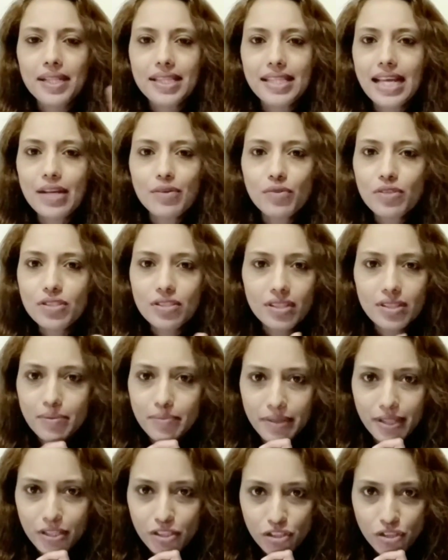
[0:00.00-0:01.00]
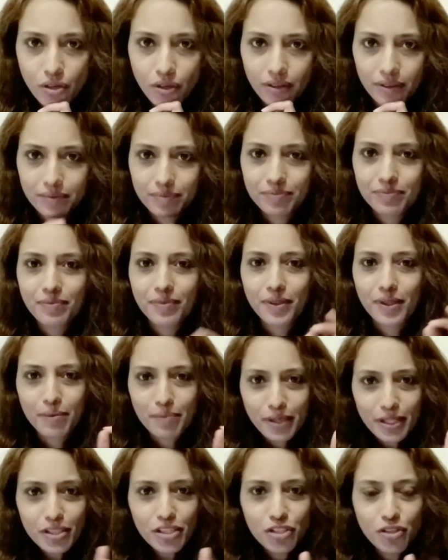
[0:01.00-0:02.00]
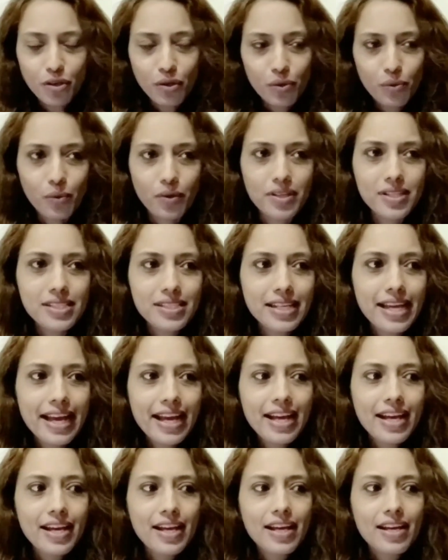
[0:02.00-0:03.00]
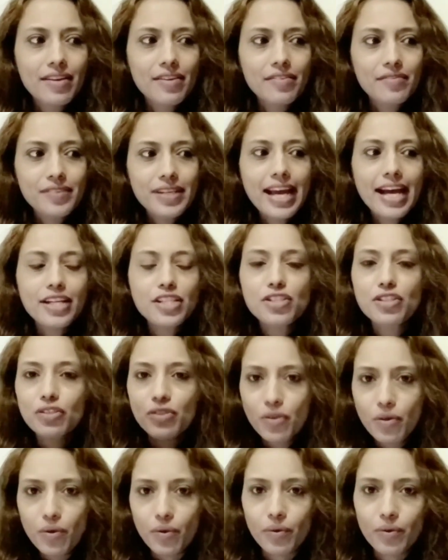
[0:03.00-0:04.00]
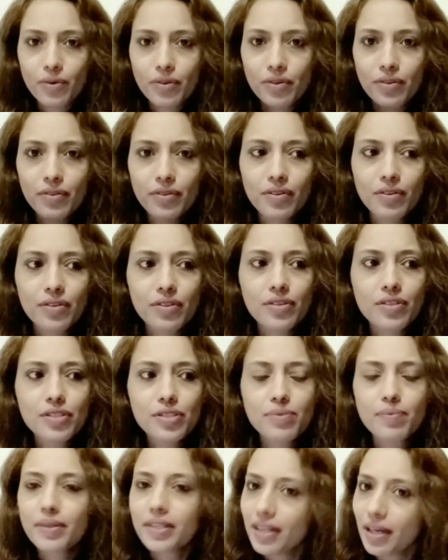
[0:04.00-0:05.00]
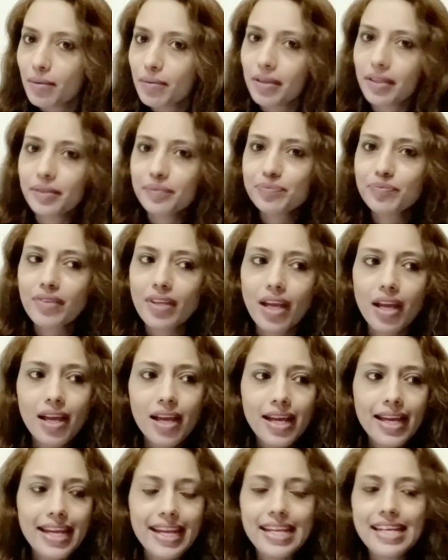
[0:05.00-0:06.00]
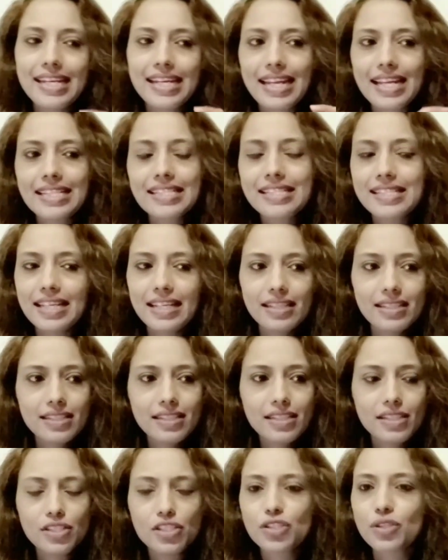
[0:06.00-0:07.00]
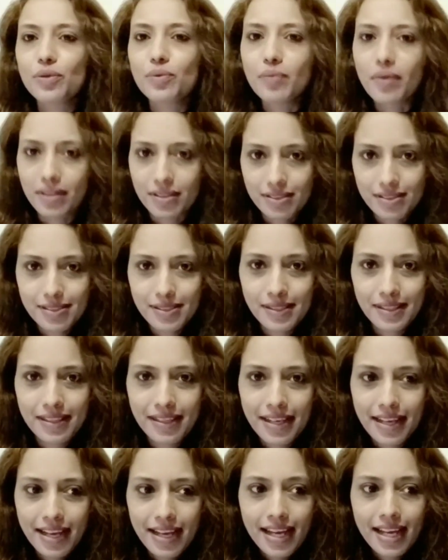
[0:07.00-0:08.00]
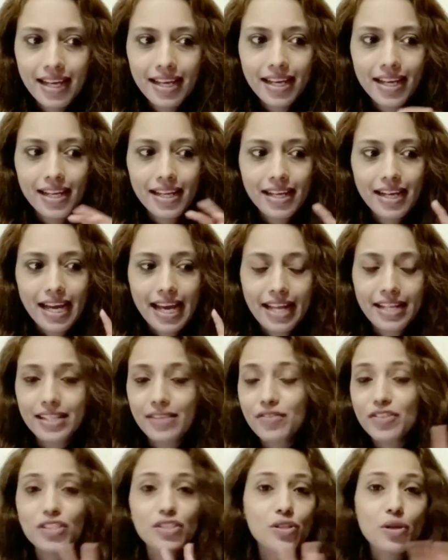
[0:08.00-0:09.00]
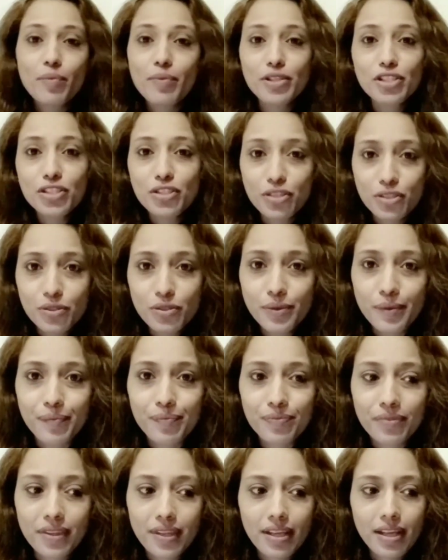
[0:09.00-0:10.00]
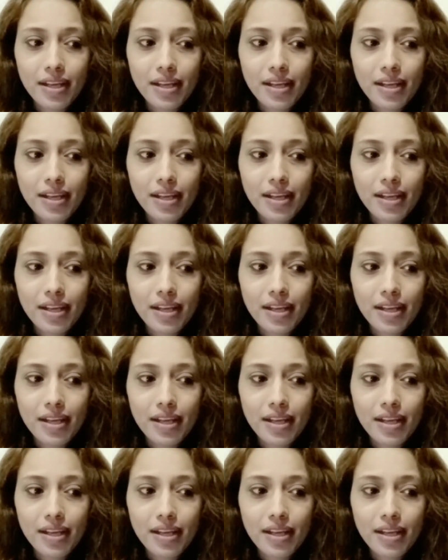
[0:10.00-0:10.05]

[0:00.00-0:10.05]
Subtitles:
But that was not the biggest shock. The biggest shock was we had to go to Panama in less than 2 months. And there was so much to do.